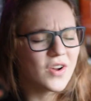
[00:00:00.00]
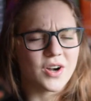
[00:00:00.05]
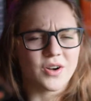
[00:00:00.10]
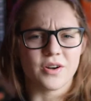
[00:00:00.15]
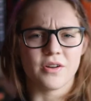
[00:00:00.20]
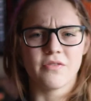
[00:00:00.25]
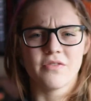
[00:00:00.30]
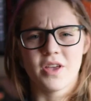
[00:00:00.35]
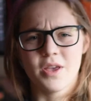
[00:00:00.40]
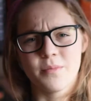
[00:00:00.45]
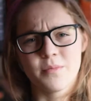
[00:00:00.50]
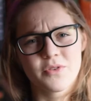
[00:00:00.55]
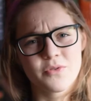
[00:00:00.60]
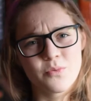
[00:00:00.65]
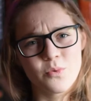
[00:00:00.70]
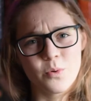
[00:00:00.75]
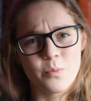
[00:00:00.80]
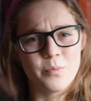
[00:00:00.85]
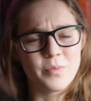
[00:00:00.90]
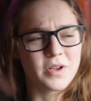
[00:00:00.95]
very famous
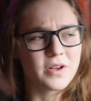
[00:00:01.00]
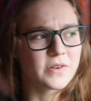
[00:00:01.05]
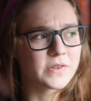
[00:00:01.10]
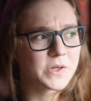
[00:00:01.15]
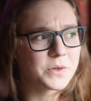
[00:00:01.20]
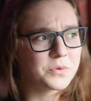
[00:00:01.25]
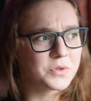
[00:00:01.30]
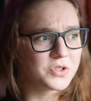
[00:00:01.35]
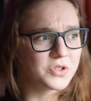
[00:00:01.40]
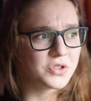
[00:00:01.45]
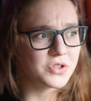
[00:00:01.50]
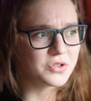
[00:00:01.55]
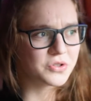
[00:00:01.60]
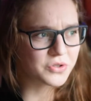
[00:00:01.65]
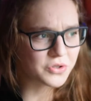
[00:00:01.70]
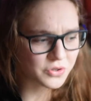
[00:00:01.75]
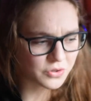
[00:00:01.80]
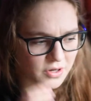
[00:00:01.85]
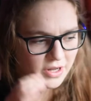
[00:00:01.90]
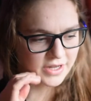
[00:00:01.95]
one because I was just
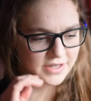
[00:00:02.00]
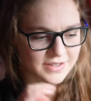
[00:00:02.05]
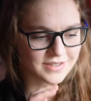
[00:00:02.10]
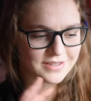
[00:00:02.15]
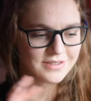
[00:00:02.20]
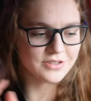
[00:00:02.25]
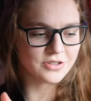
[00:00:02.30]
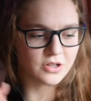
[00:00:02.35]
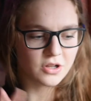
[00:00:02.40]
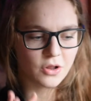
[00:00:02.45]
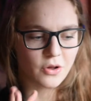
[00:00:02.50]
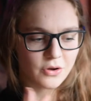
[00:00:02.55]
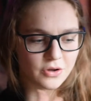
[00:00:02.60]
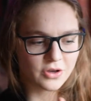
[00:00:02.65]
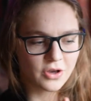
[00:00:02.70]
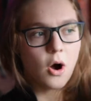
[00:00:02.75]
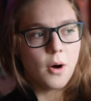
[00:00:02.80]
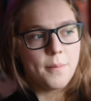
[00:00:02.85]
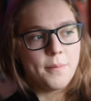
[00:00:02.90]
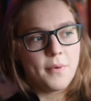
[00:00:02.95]
too lazy to look
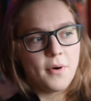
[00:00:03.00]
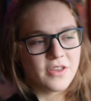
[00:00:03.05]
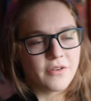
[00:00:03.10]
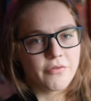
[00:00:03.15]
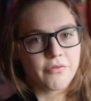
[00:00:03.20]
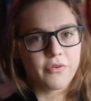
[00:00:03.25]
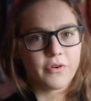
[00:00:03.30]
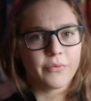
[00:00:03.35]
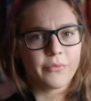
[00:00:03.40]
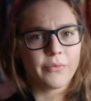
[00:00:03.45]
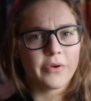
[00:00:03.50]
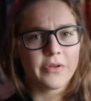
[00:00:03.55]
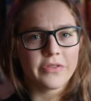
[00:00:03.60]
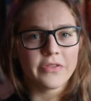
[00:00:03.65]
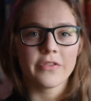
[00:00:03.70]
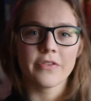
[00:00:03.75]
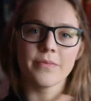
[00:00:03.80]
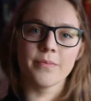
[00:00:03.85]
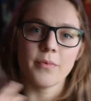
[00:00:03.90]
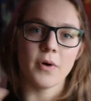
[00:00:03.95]
up different
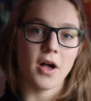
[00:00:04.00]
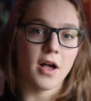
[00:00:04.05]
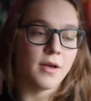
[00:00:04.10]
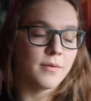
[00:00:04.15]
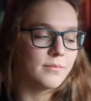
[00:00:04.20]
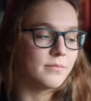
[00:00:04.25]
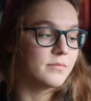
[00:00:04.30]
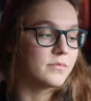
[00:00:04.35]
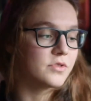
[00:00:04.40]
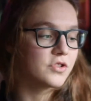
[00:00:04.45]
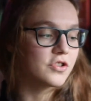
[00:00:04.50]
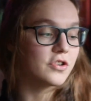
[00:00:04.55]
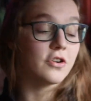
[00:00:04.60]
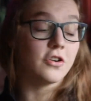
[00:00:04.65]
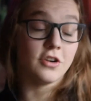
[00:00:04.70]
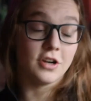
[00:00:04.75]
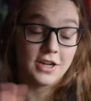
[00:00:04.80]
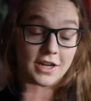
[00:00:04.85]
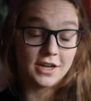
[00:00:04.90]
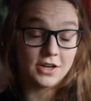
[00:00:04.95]
ones, but I'm
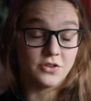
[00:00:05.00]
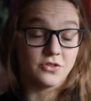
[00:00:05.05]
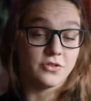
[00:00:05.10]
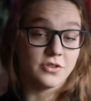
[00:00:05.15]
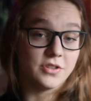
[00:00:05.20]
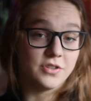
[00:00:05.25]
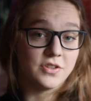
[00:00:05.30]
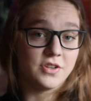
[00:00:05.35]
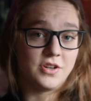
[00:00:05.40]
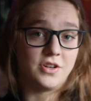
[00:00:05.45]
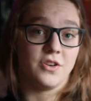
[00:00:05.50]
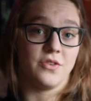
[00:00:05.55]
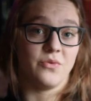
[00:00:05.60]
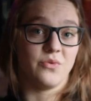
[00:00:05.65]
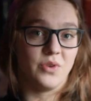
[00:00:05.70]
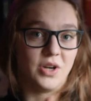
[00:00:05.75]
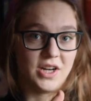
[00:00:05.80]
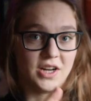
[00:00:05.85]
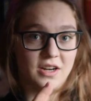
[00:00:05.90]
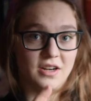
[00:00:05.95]
surely interested in
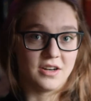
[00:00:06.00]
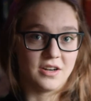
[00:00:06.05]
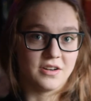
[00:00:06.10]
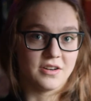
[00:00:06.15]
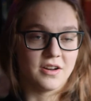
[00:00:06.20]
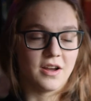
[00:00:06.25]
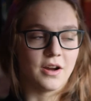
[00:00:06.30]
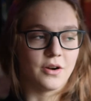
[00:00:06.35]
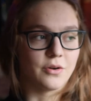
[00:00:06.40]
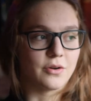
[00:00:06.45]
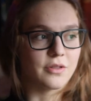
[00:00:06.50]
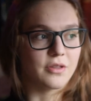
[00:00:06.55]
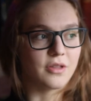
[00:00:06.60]
reading the entire